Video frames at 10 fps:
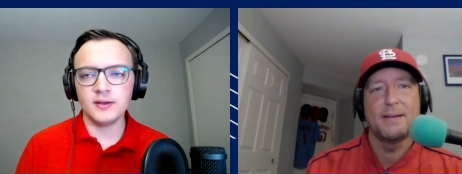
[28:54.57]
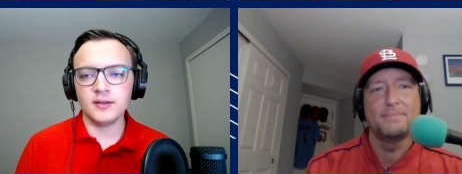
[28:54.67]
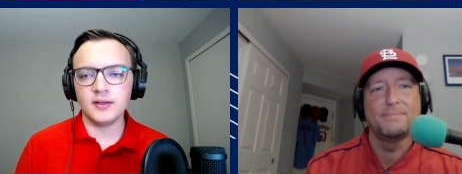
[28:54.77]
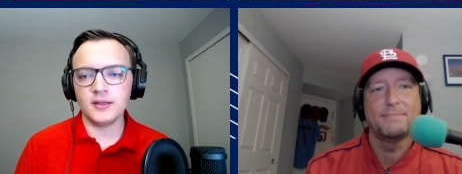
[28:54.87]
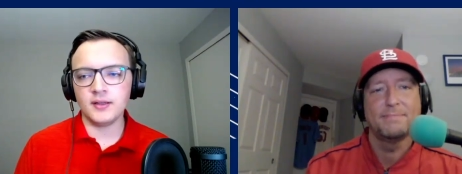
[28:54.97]

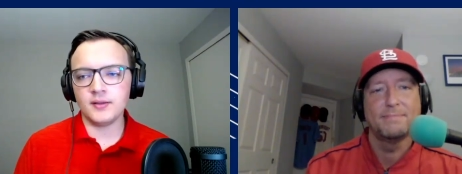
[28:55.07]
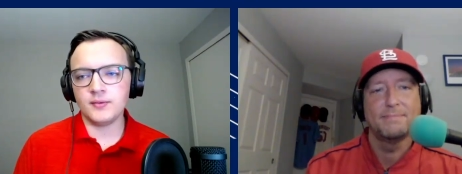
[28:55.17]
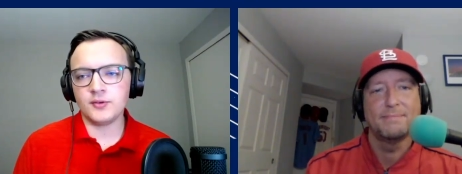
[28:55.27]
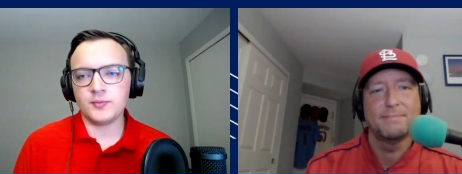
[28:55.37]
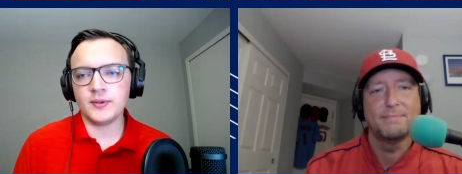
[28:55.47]
Speaker 1: Yeah. Uh,
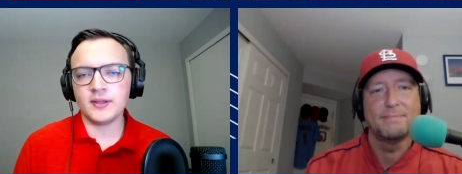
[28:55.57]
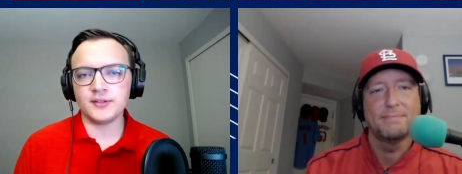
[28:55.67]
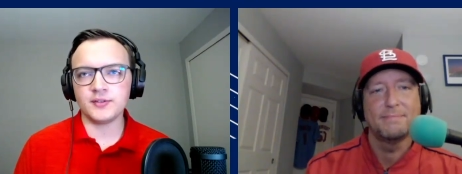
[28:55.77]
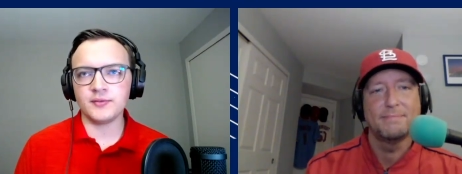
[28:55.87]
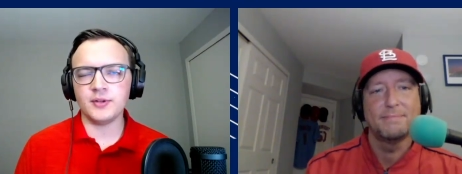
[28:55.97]
just
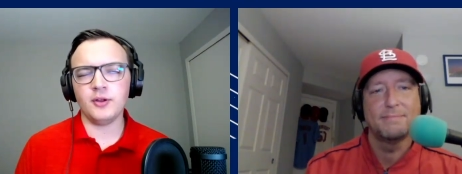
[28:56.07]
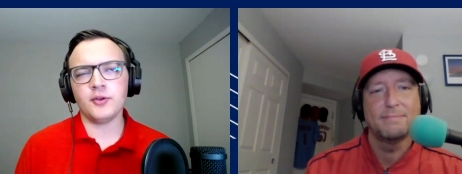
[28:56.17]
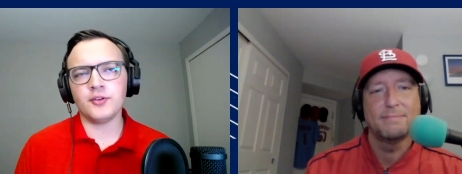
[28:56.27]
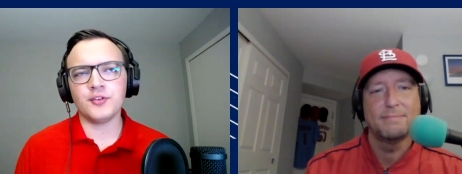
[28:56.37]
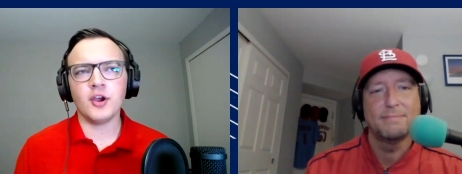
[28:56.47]
because of you know
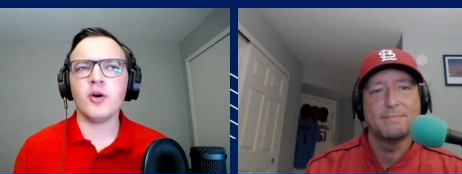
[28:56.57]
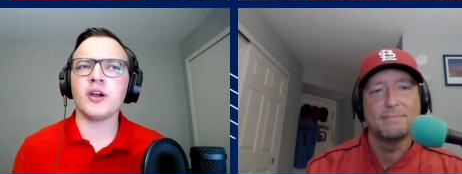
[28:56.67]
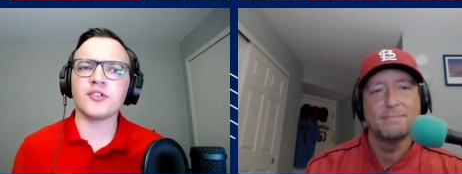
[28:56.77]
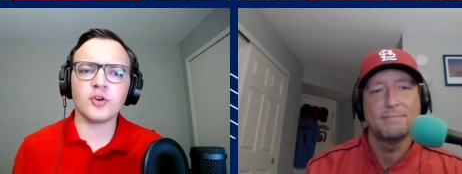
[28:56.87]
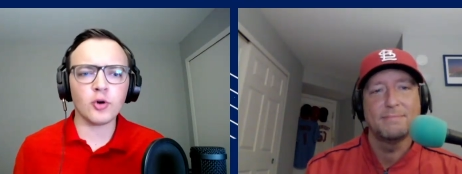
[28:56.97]
you could say oh
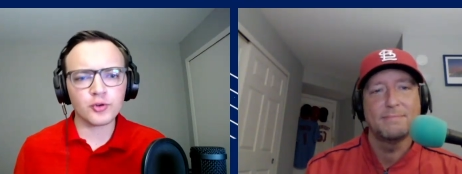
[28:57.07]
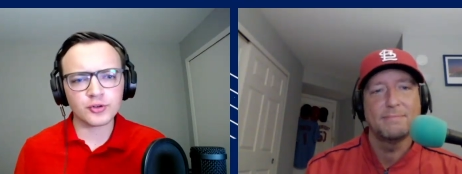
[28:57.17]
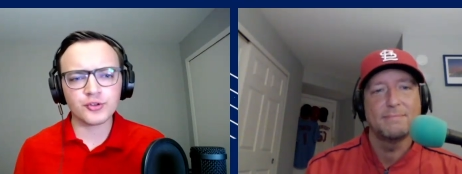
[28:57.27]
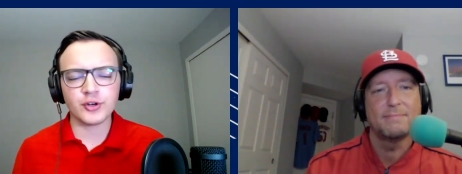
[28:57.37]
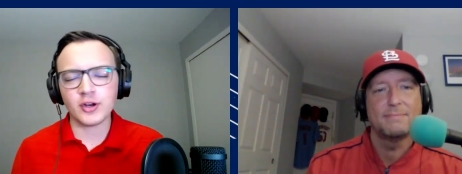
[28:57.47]
it gets
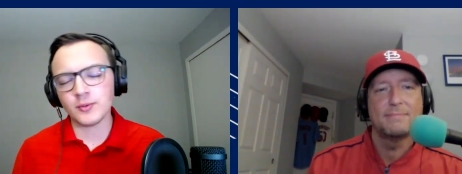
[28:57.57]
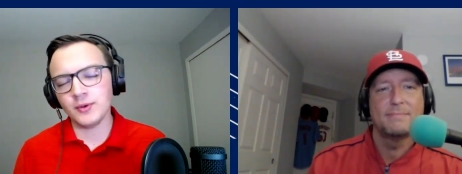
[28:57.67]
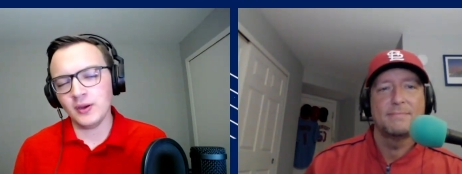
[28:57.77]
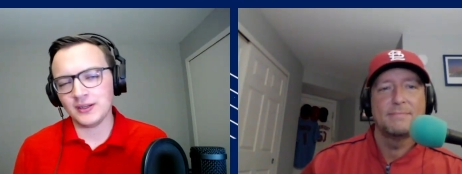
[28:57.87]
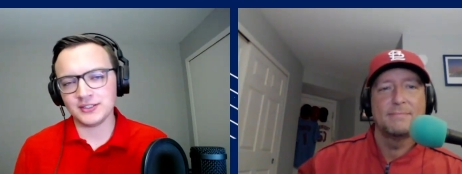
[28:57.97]
colder in certain areas.
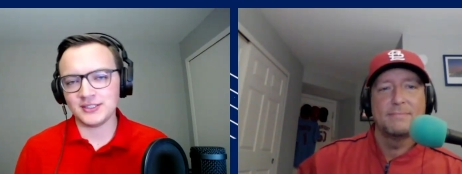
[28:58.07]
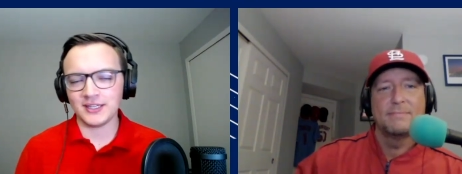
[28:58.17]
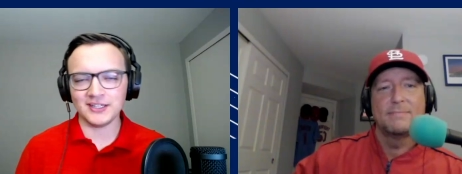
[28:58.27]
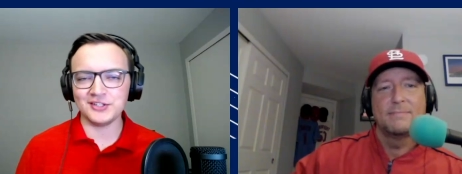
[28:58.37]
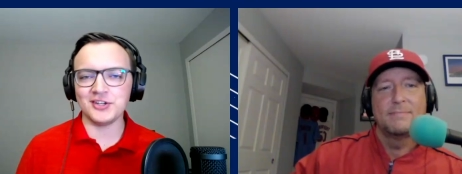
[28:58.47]
No, I just
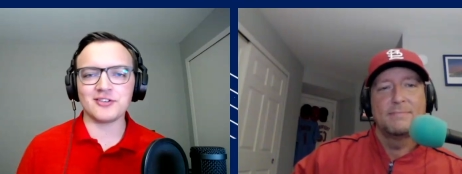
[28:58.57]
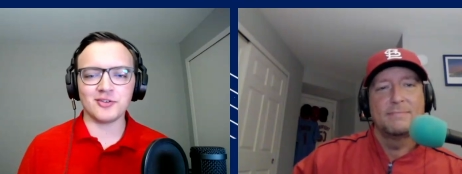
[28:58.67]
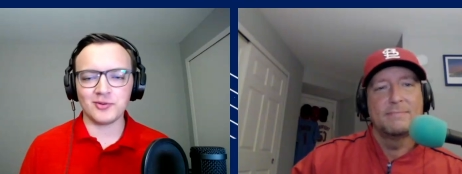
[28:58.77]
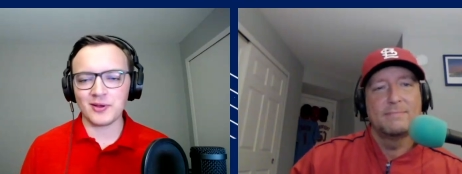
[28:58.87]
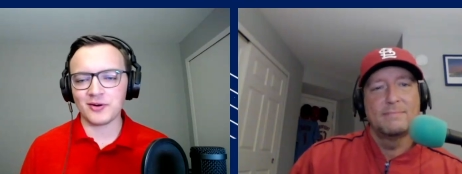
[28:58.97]
think in
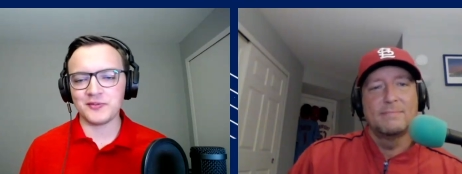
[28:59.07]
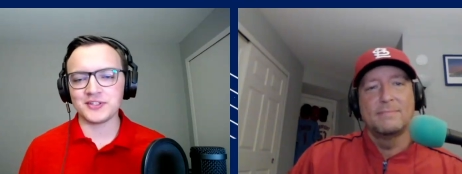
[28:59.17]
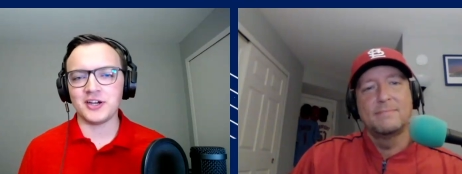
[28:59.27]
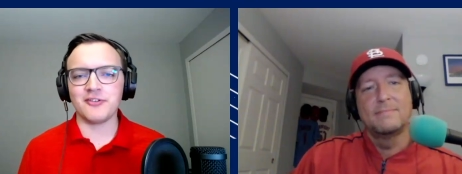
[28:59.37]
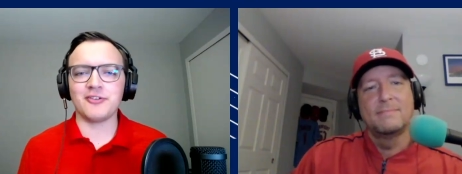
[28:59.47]
general, no matter if
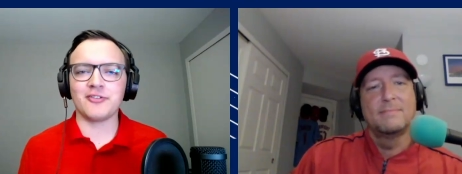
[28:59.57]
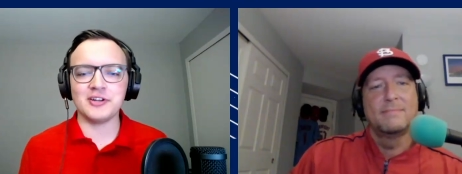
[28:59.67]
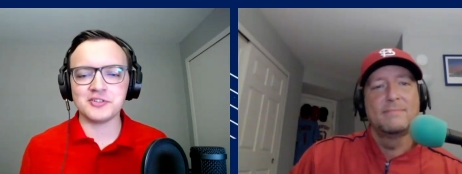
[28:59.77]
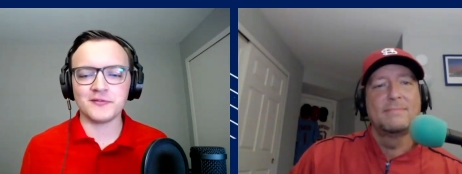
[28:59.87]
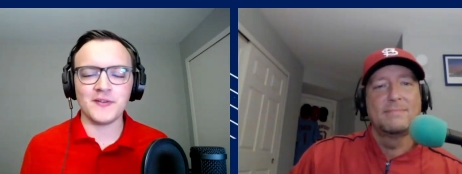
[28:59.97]
it's 100
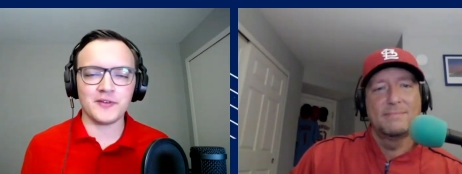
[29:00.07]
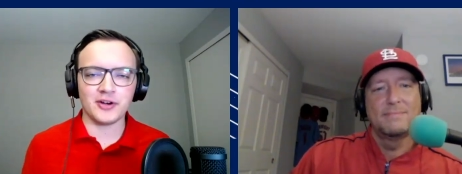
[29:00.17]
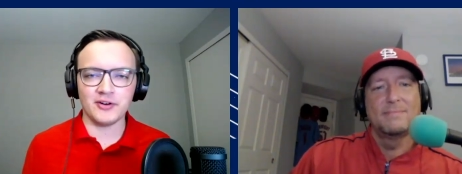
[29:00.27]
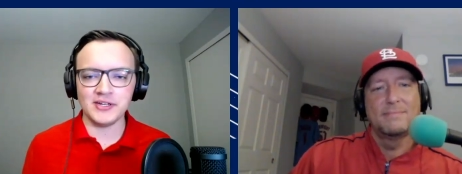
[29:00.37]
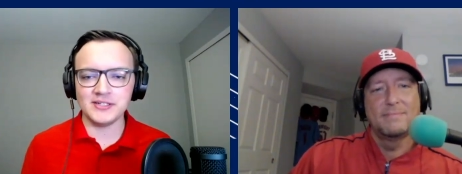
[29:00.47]
degrees or 50
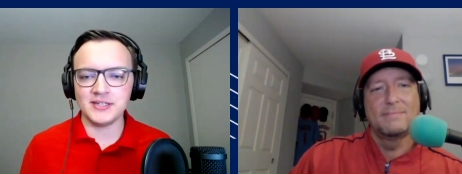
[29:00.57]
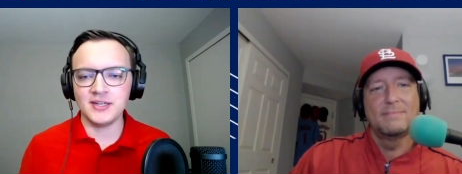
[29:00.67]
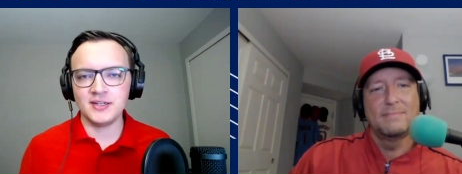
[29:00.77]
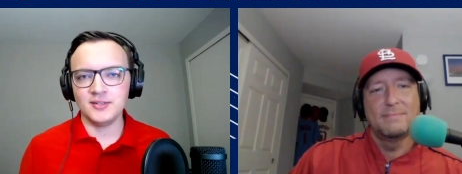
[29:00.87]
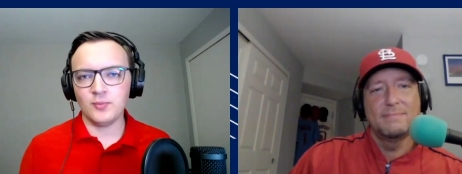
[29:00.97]
degrees,
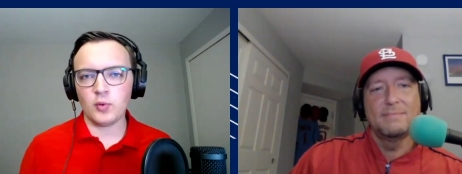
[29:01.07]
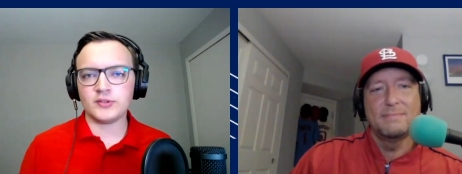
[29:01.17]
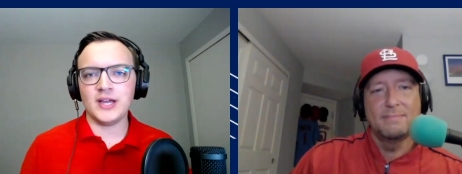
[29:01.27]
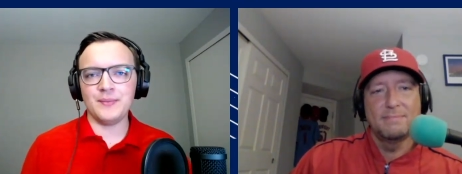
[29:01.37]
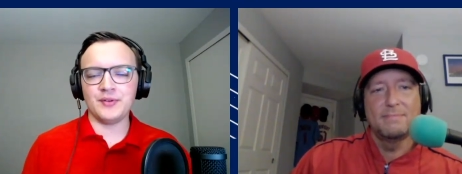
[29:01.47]

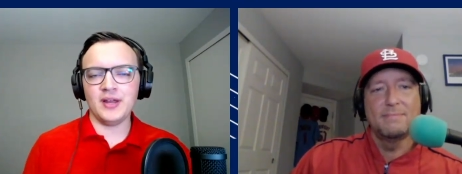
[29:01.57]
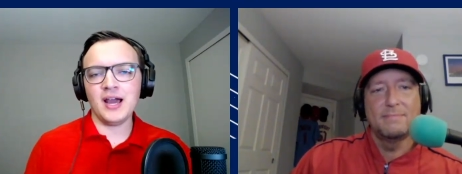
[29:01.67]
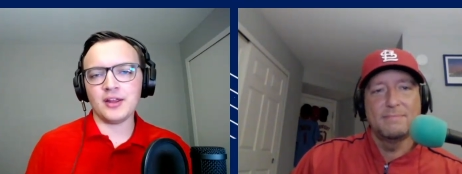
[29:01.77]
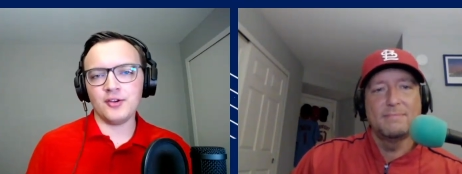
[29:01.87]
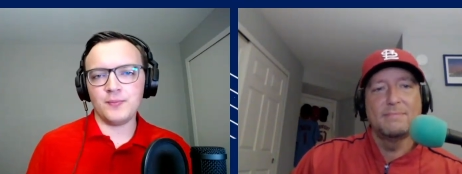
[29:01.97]
more times than
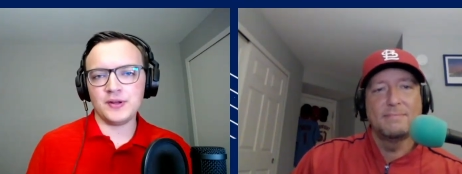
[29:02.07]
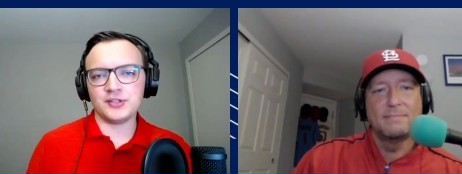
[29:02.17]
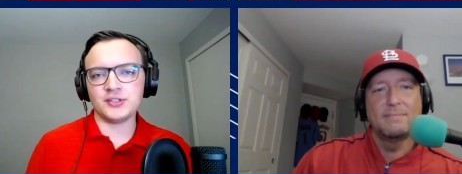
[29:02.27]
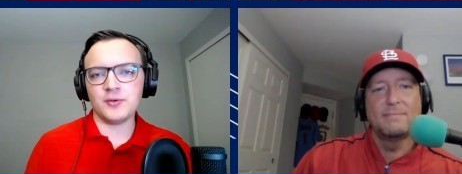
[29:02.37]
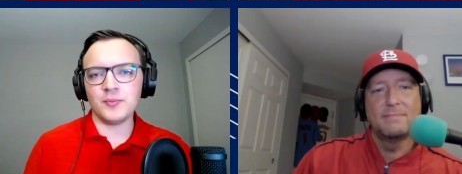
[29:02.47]
not, good
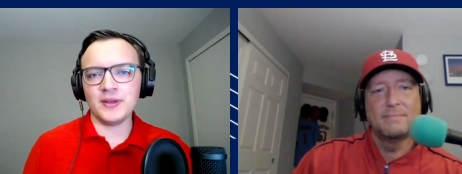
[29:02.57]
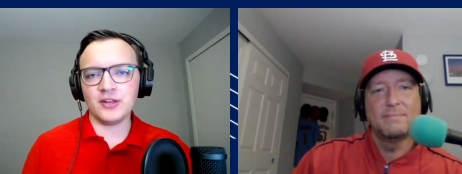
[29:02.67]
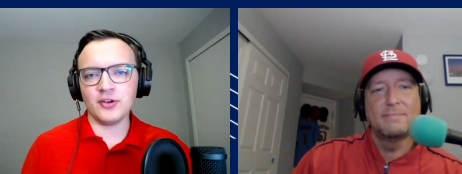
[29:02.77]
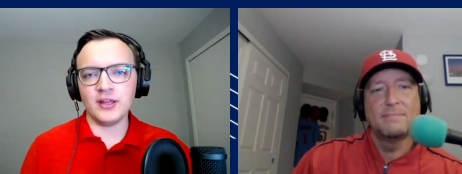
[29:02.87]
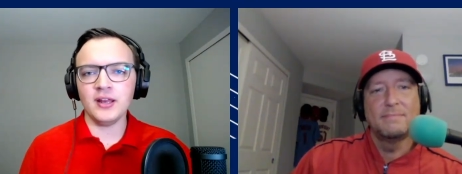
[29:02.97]
pitching is going to beat good